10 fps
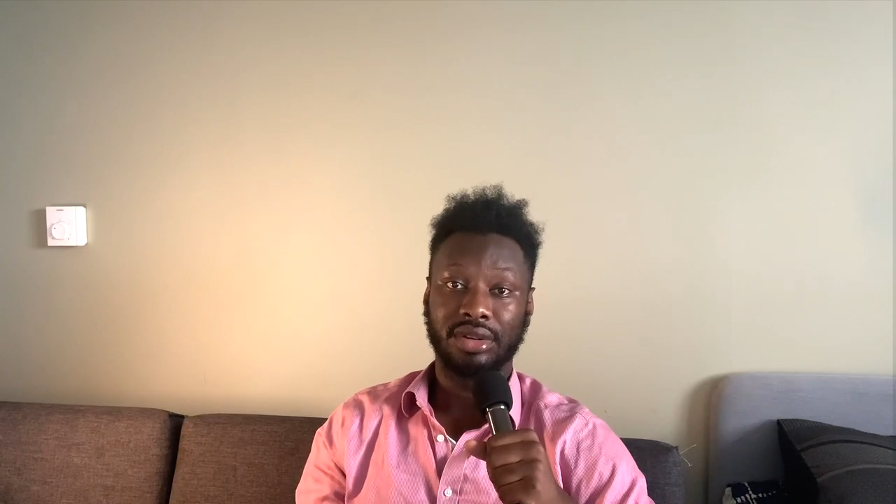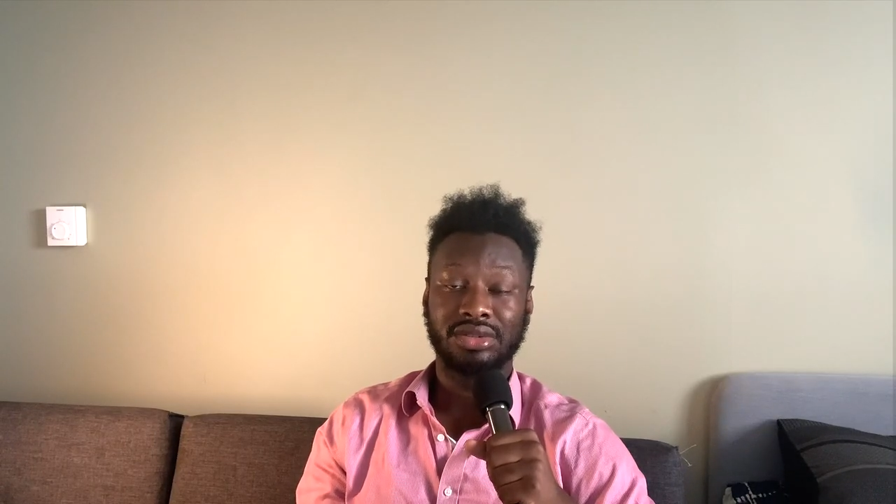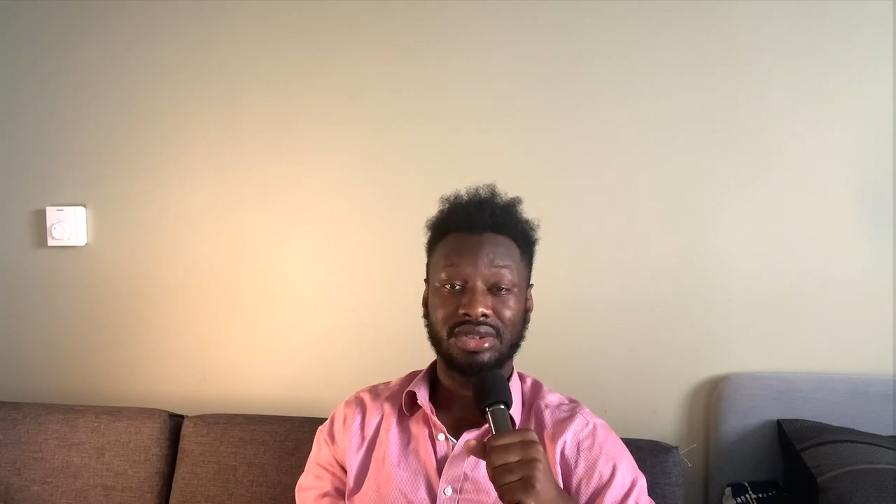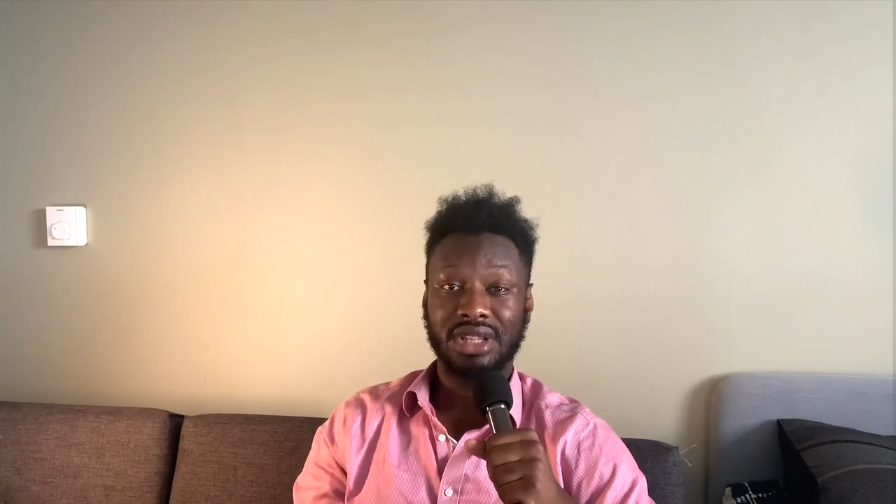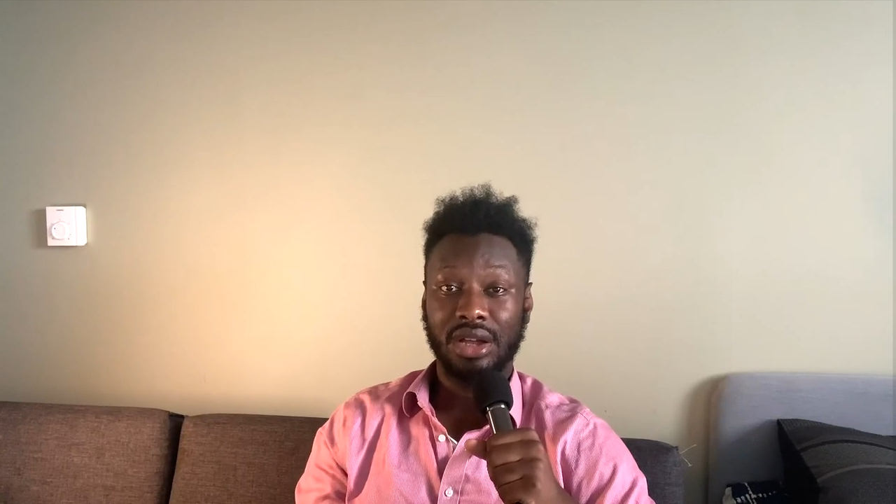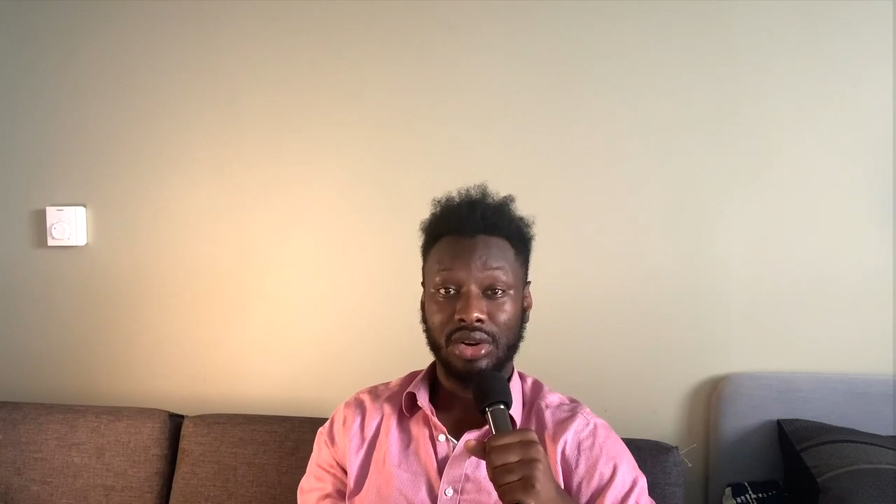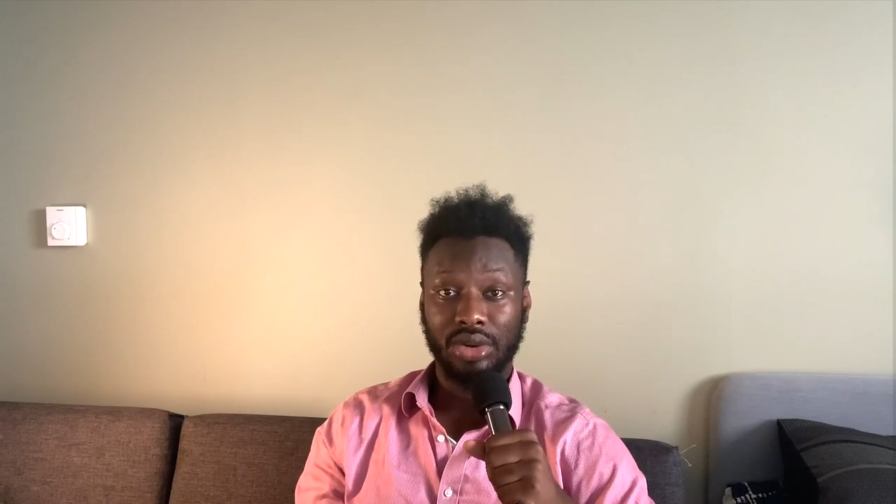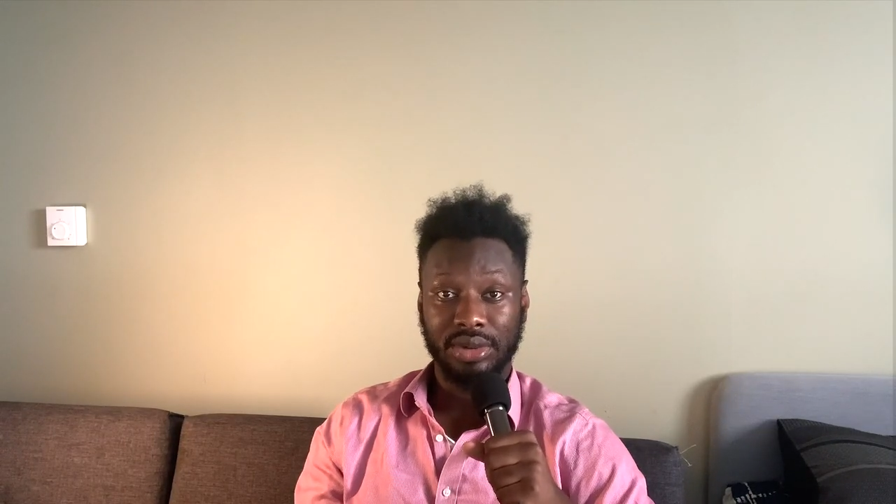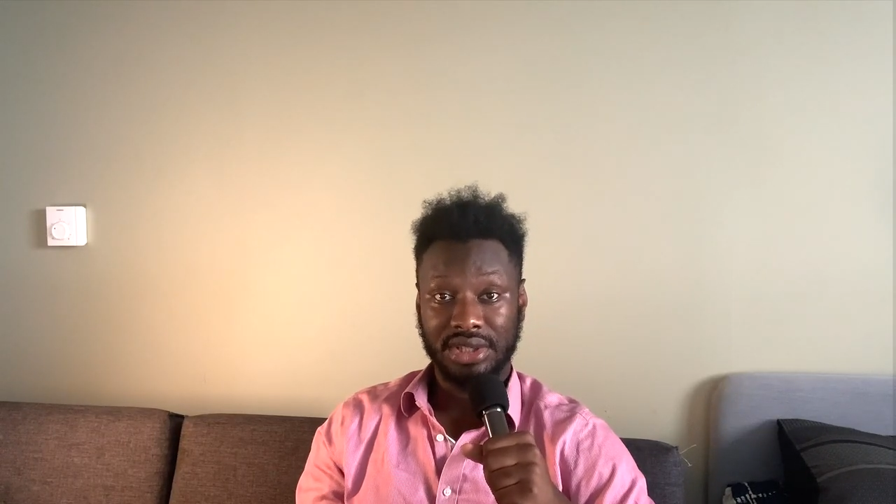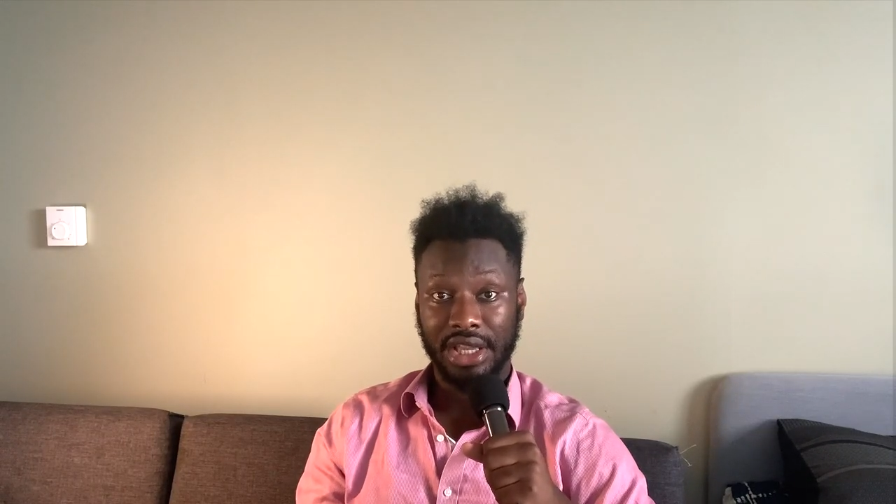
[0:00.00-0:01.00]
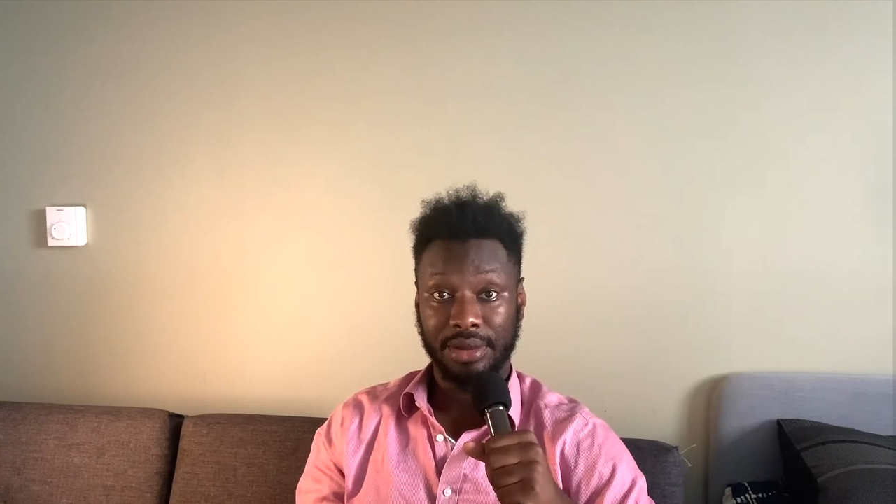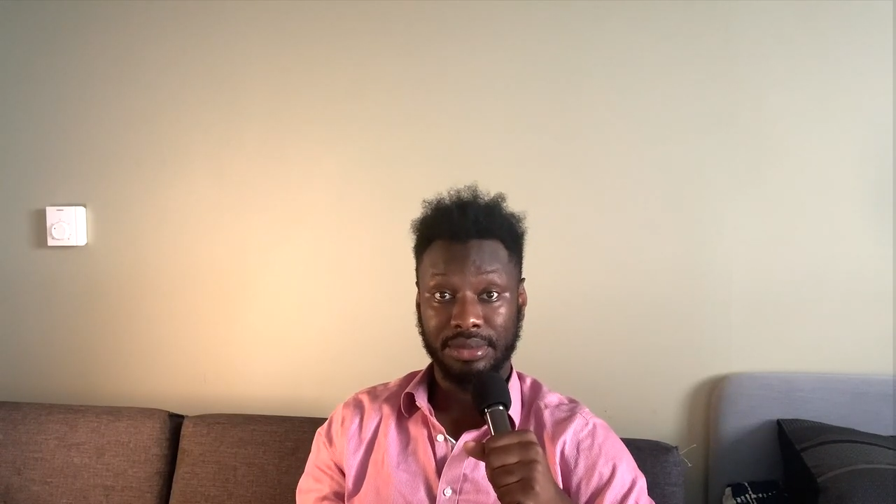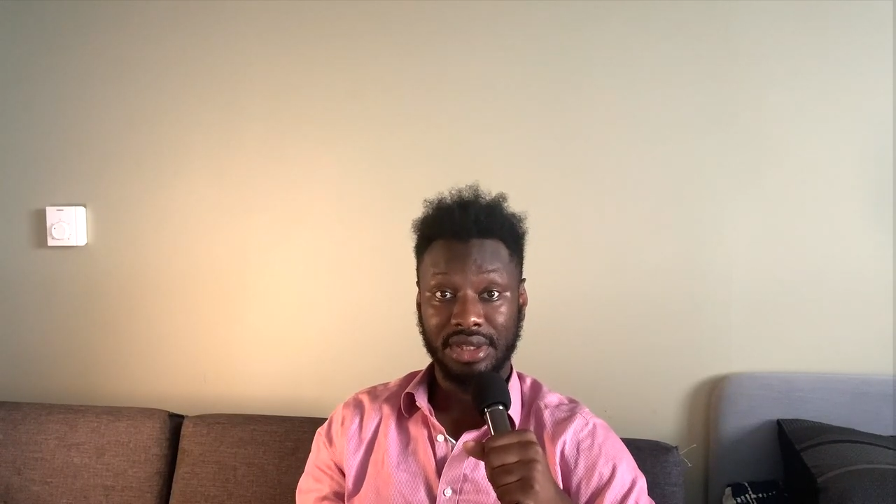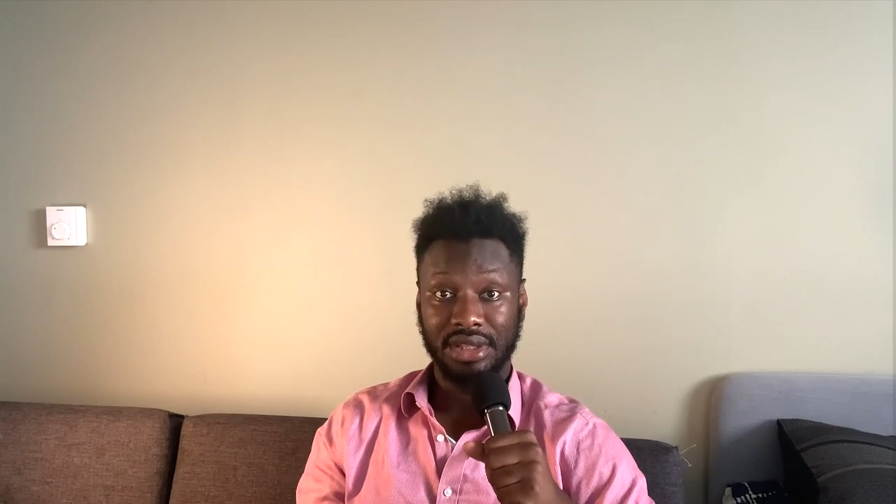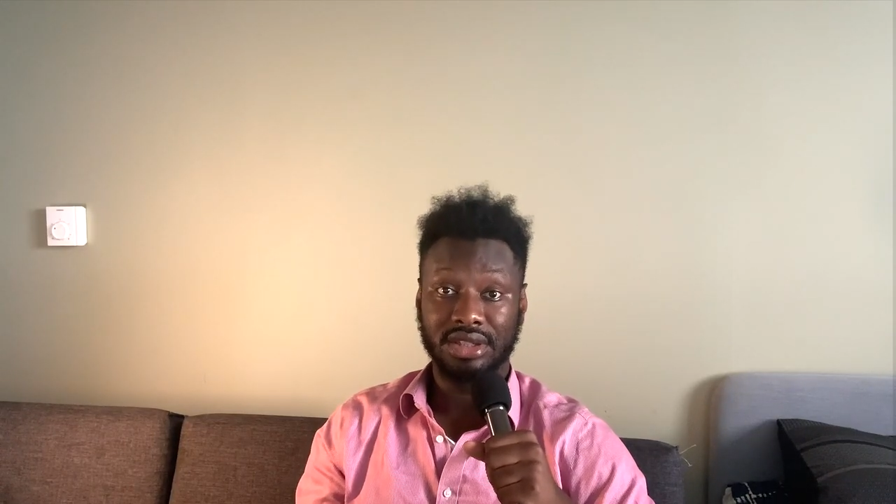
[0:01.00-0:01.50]
on just how long it would take
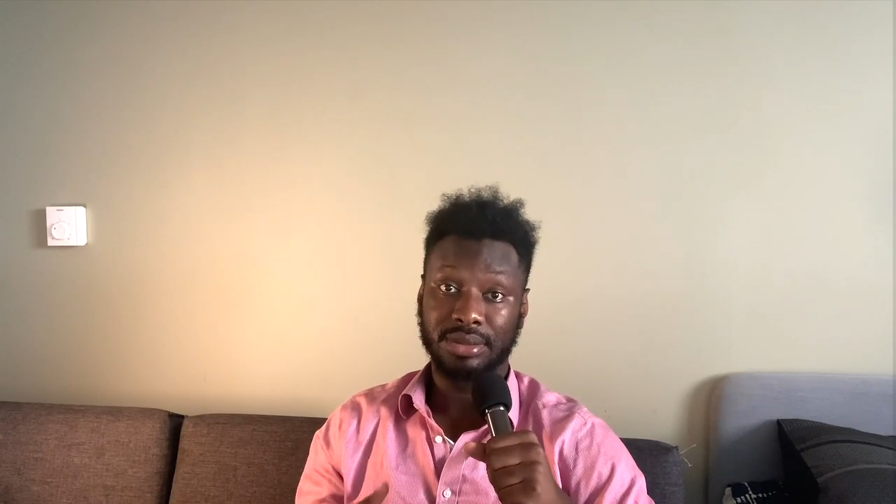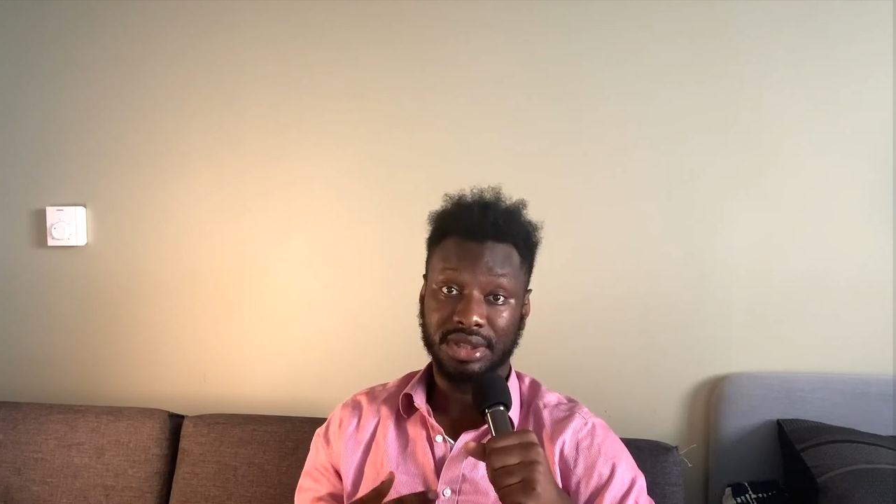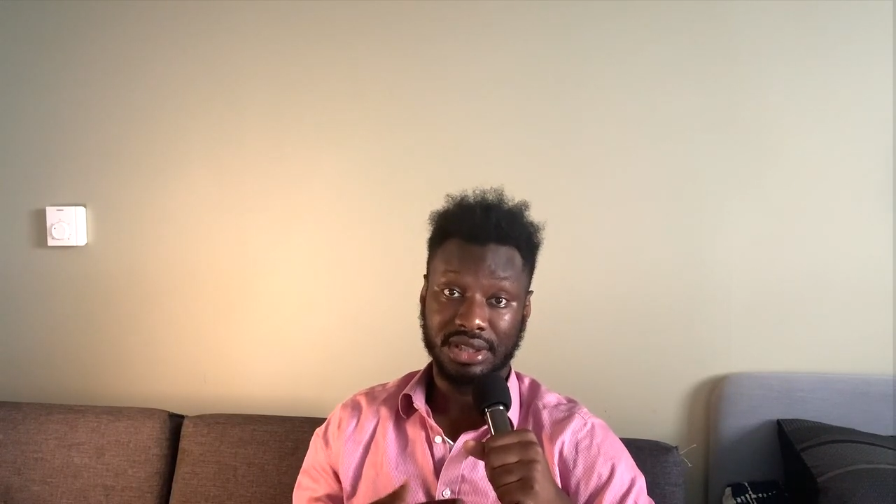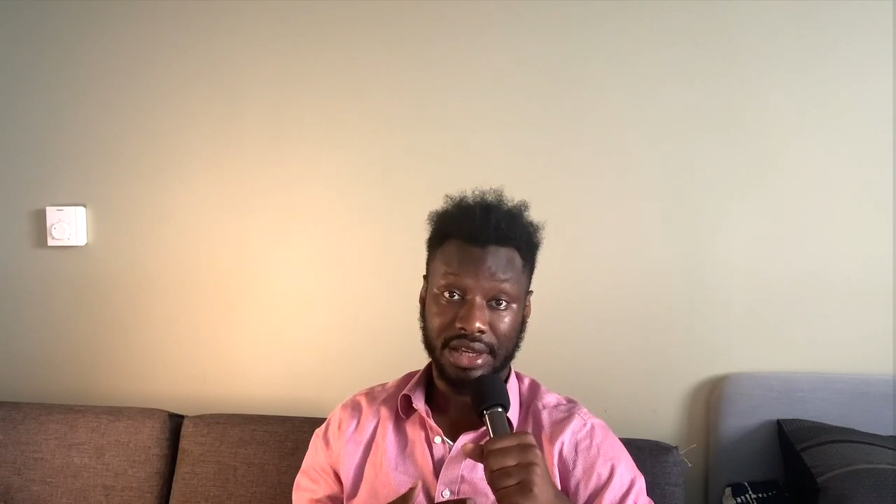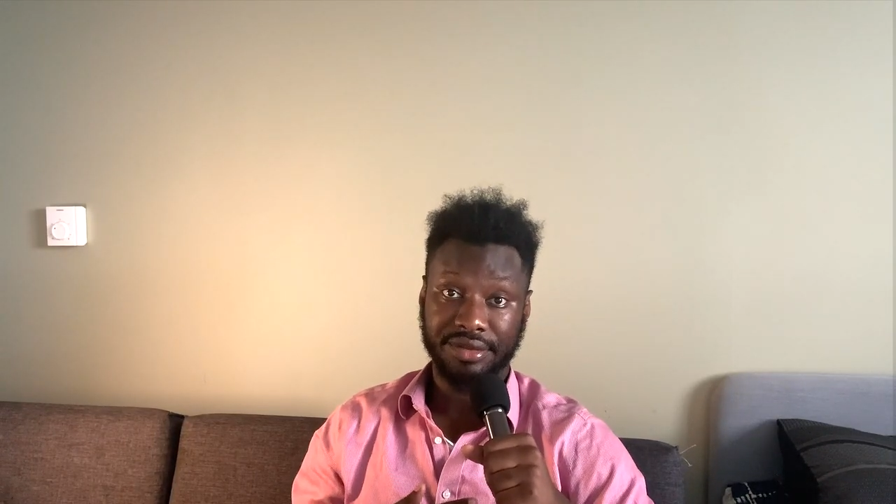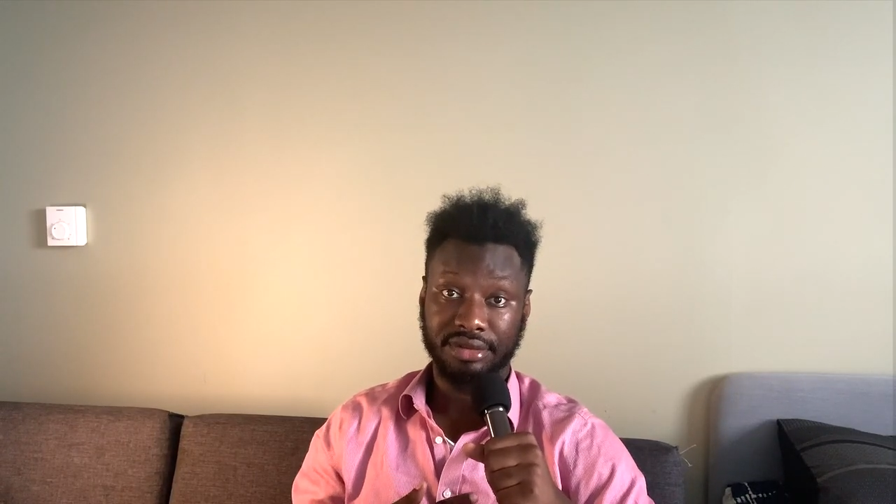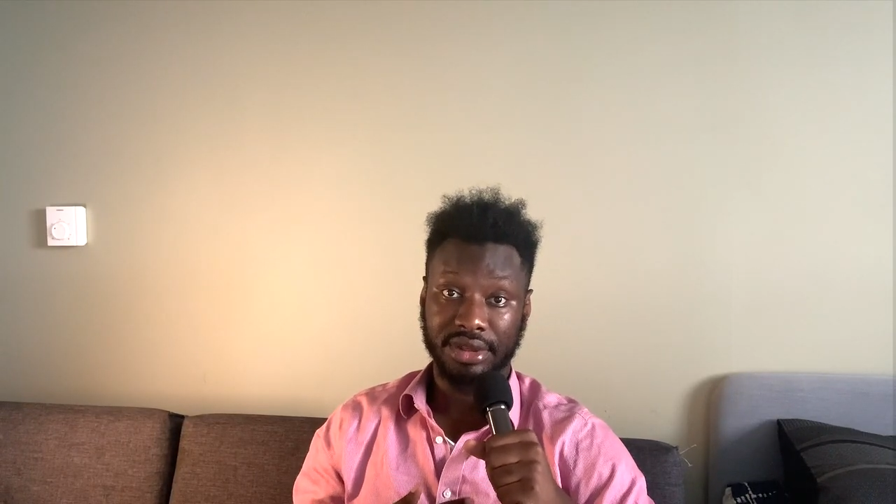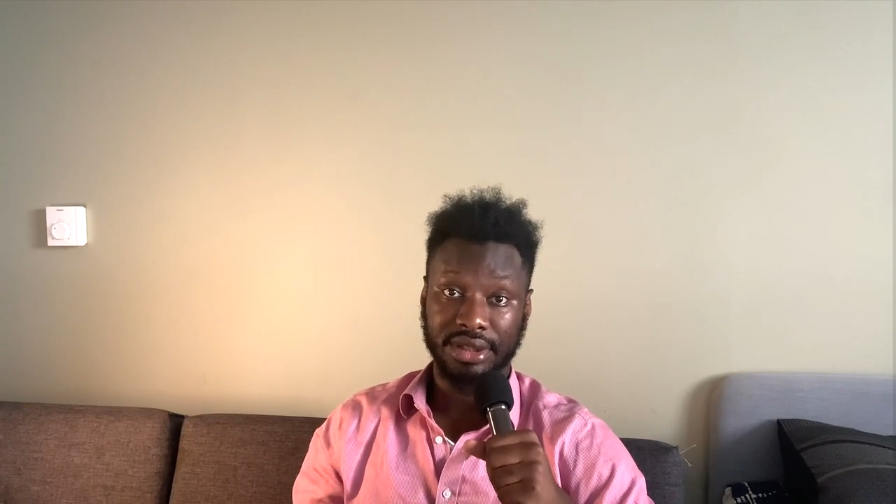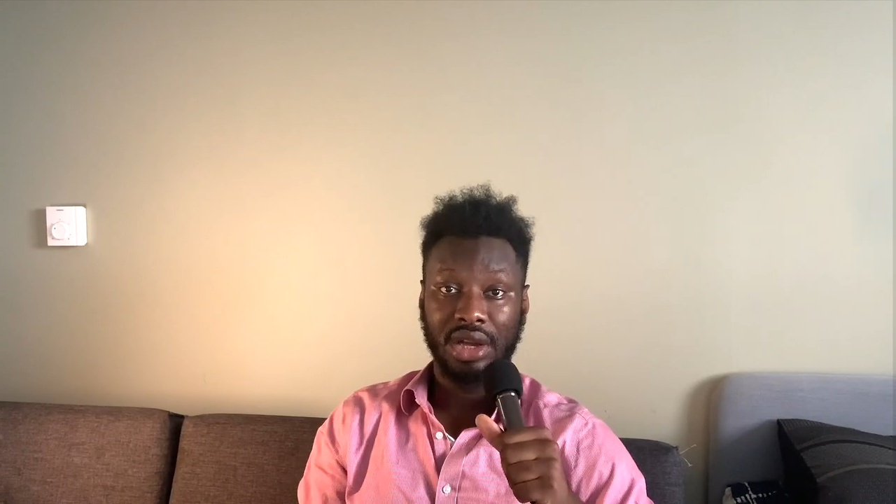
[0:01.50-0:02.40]
me to be debt free.